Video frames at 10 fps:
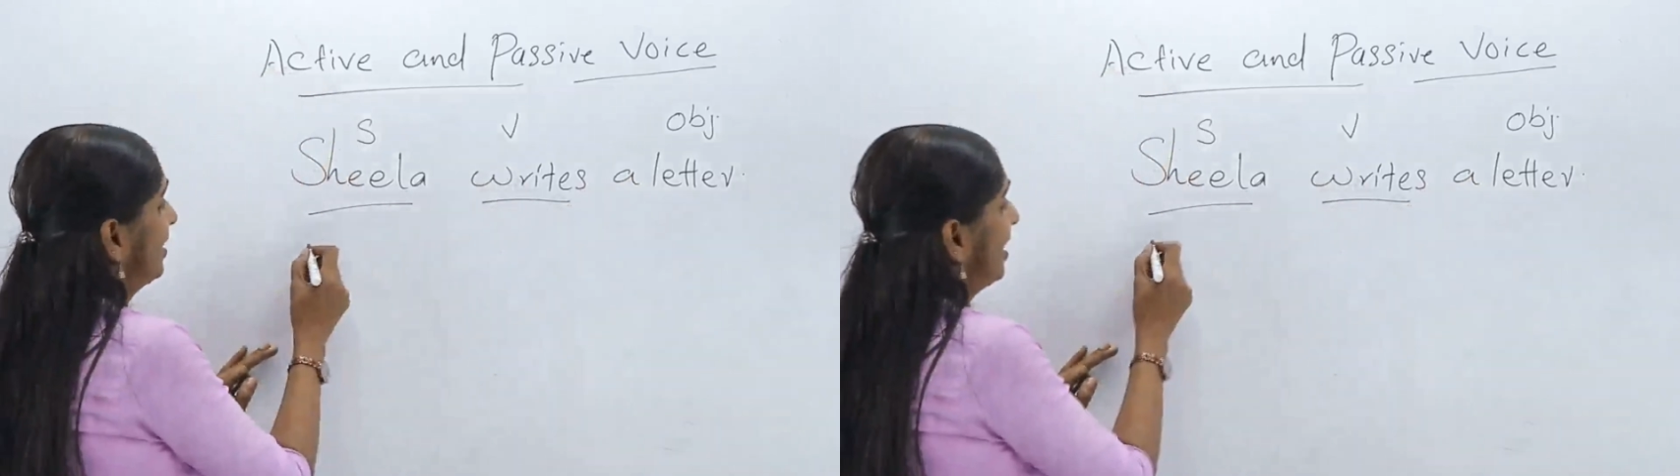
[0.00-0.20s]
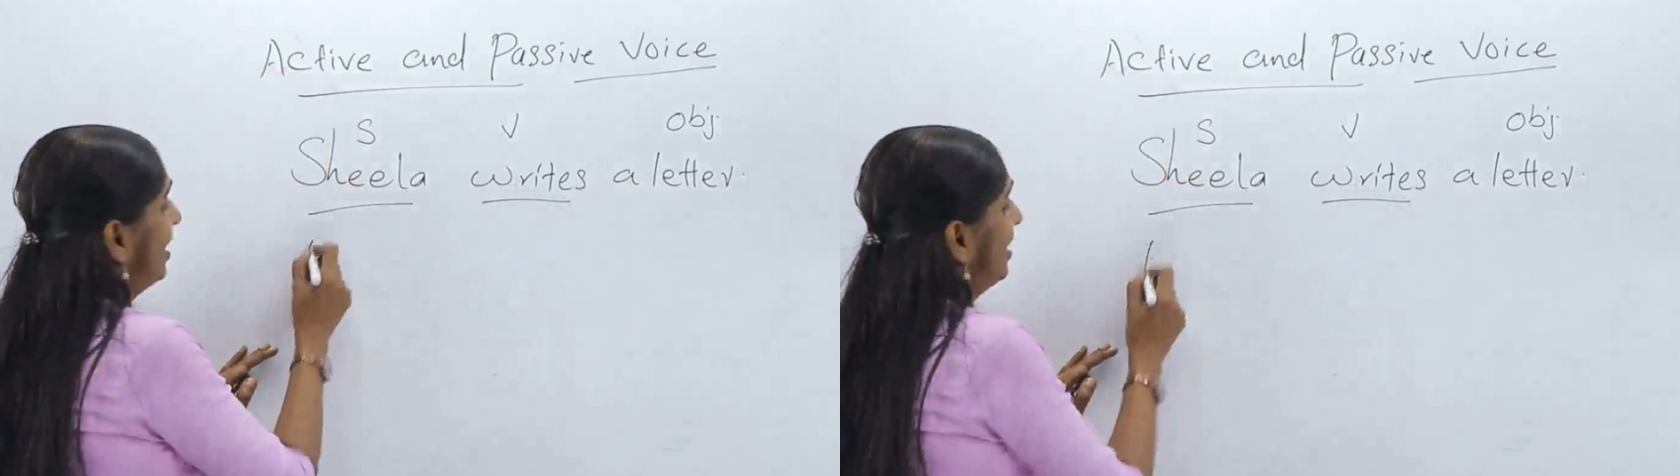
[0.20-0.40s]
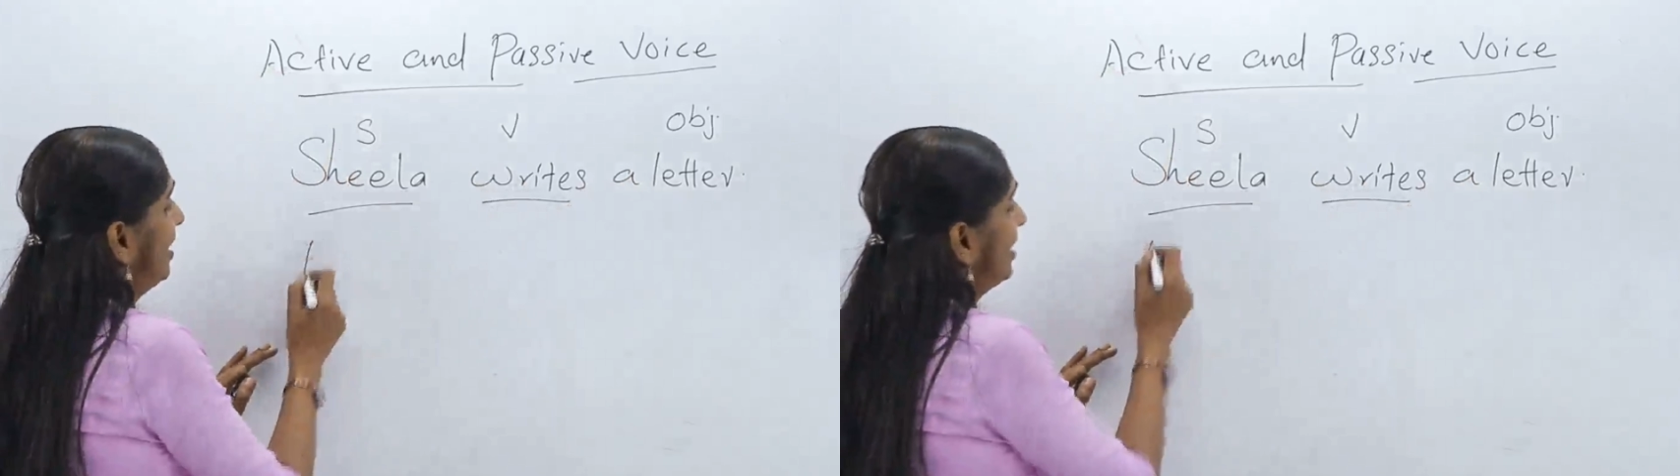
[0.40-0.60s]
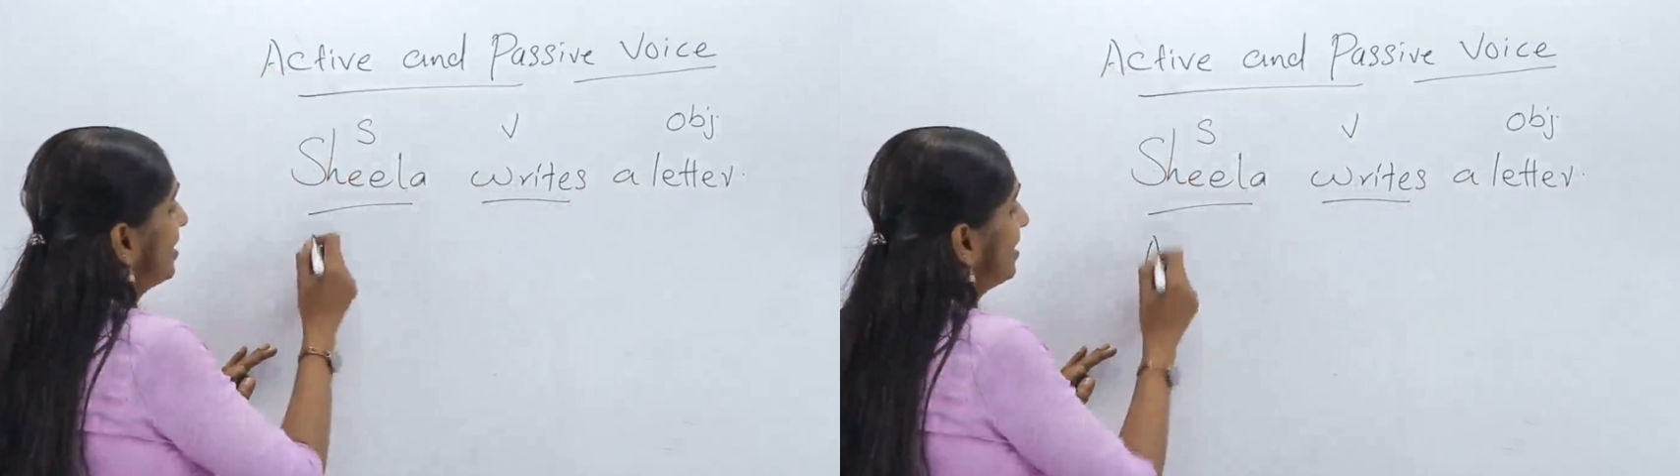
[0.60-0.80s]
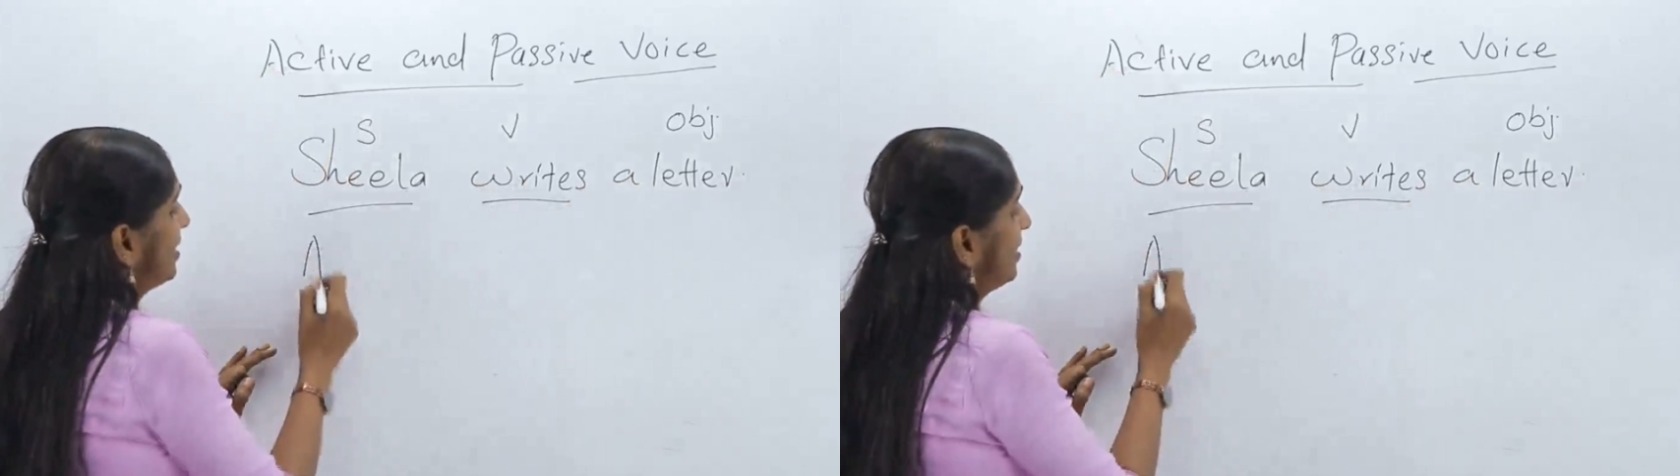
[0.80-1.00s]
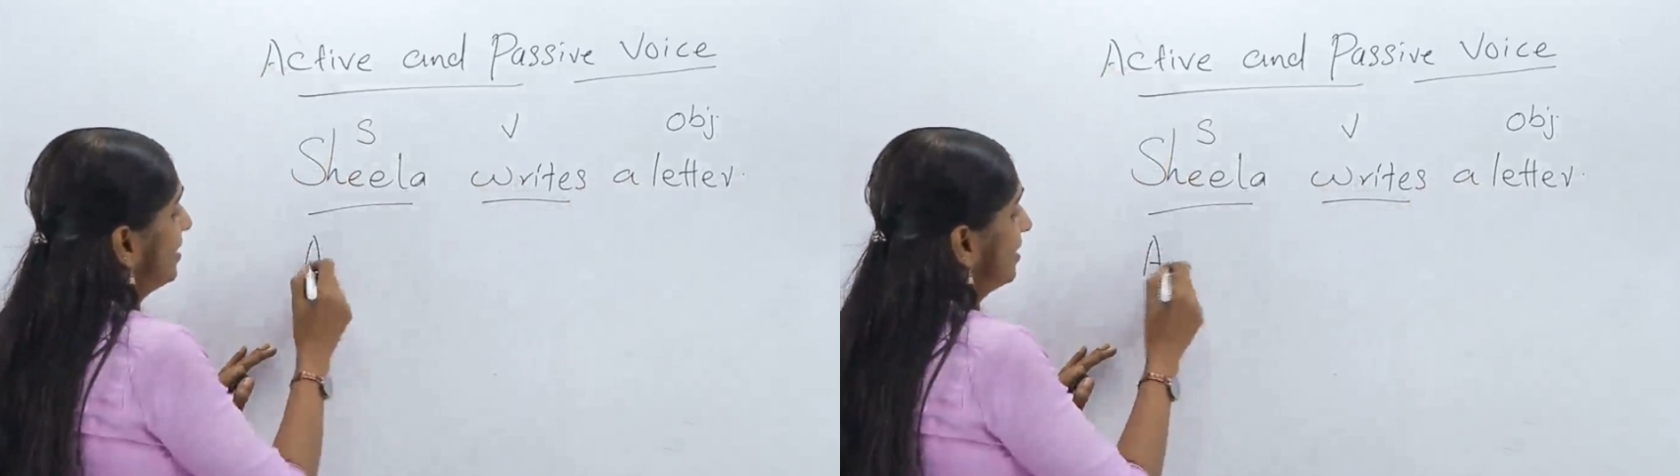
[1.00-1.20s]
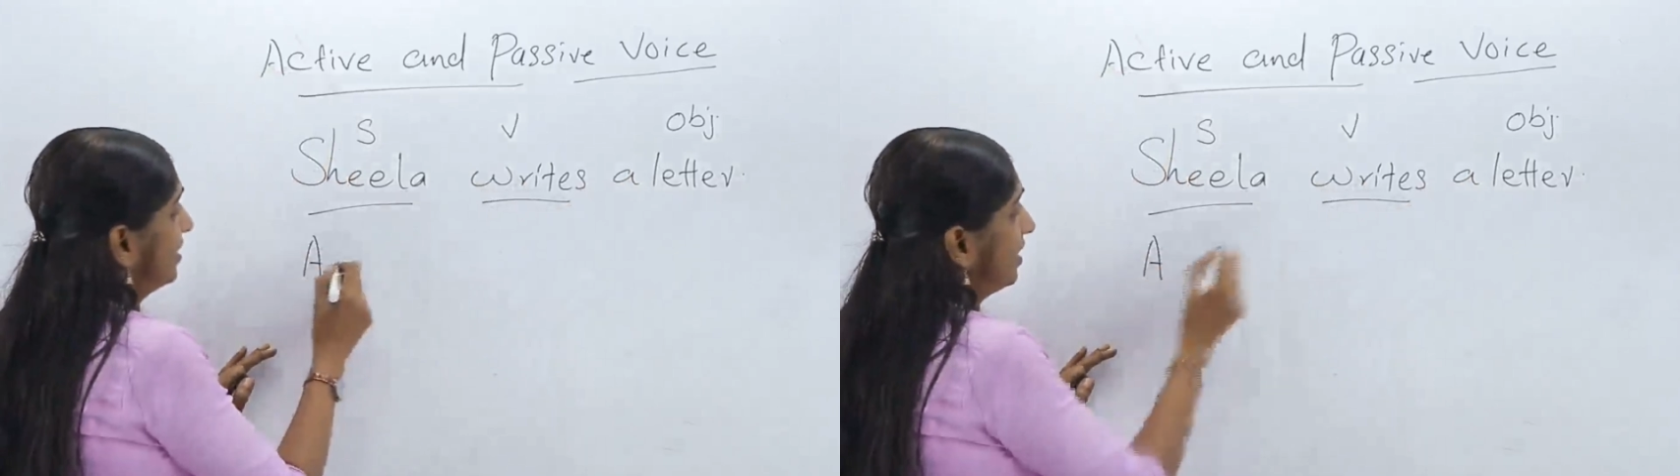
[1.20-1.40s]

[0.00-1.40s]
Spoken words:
a letter,